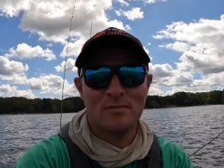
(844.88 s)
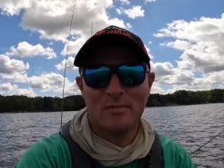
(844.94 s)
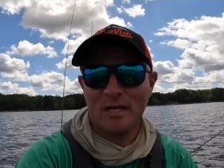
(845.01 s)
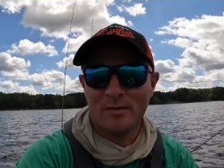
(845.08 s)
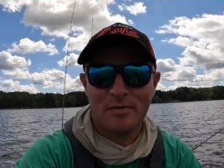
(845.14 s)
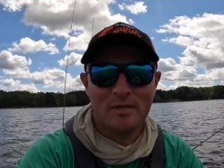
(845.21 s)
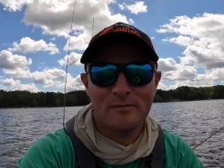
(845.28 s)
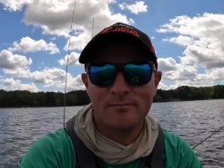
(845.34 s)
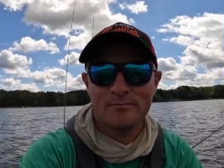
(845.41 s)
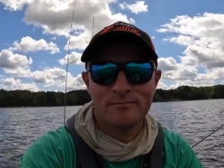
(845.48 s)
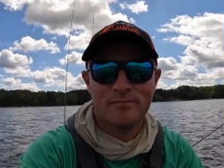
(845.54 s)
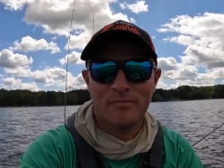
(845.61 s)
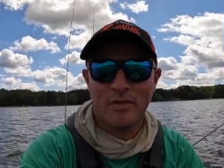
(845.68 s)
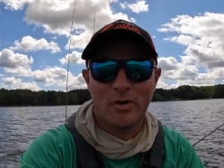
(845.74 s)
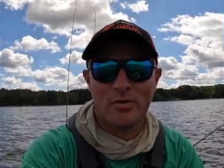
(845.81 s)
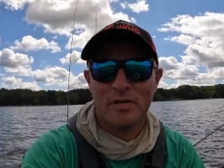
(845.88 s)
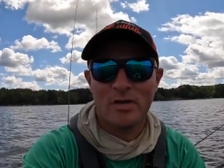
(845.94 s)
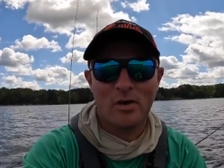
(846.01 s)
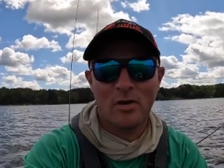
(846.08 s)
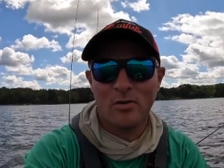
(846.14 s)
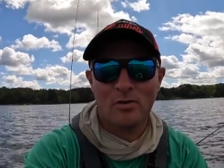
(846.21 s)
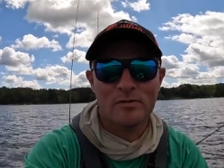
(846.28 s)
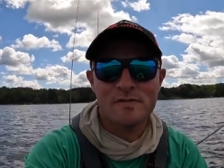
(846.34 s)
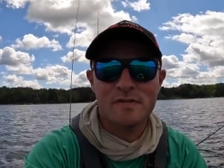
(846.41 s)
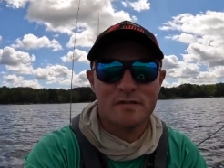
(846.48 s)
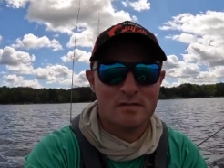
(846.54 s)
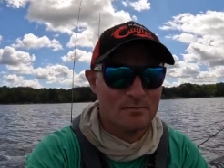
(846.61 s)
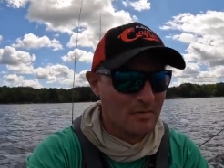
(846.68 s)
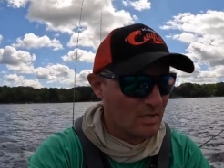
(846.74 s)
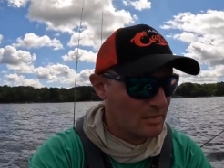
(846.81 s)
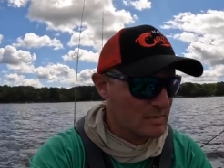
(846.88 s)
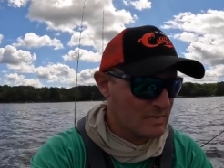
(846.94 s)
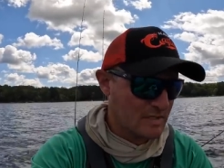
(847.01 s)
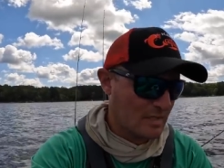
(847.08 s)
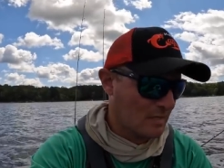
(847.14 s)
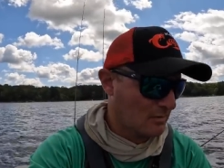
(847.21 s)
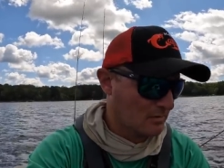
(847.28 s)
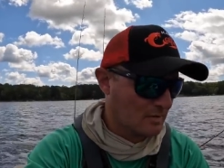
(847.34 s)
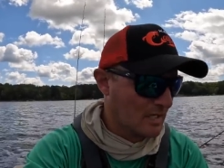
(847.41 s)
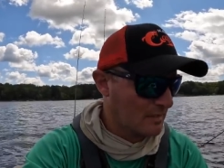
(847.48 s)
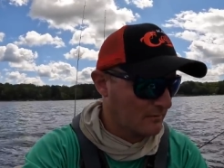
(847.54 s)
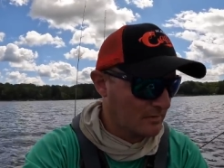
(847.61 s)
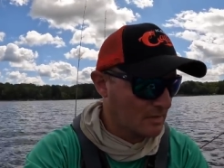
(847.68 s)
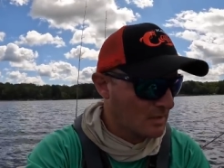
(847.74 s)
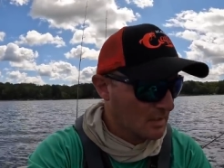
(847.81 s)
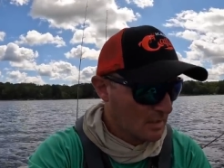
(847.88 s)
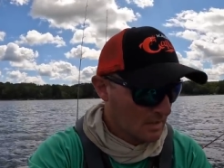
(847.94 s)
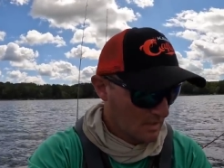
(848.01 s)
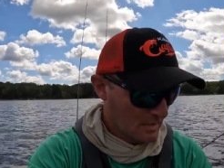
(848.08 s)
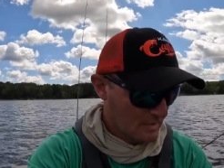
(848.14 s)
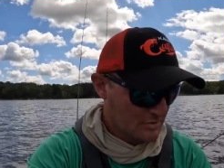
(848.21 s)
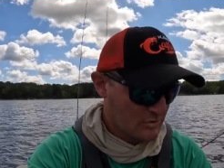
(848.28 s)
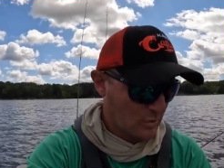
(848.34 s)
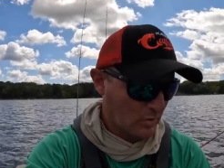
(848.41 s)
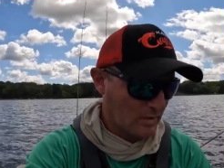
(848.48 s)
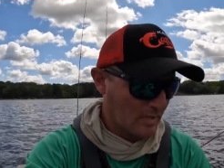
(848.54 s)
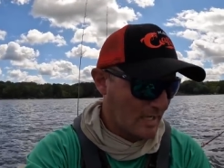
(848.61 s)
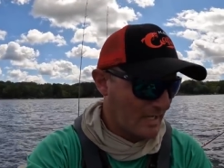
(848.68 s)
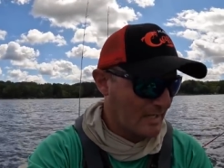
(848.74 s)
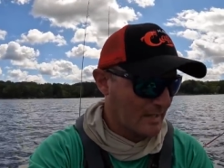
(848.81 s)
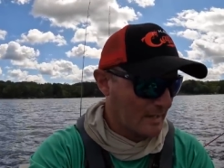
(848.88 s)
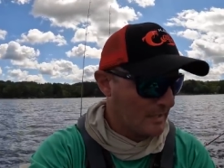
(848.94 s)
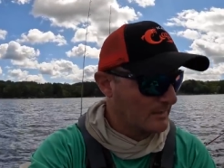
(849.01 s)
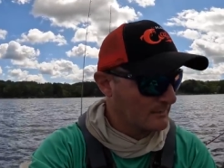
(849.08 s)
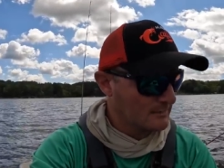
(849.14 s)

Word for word: me, maybe 30 yards at the most there, kind of a, a short line out.